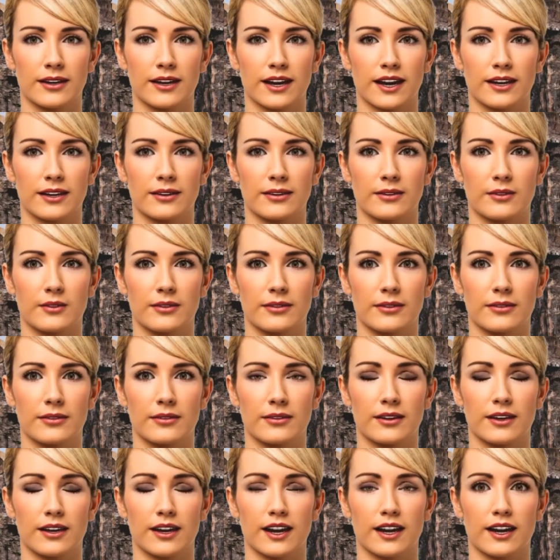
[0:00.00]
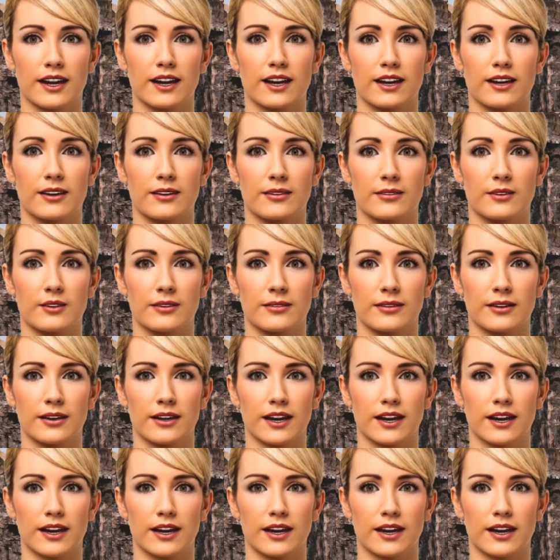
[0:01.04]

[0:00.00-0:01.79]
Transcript: bank, banking,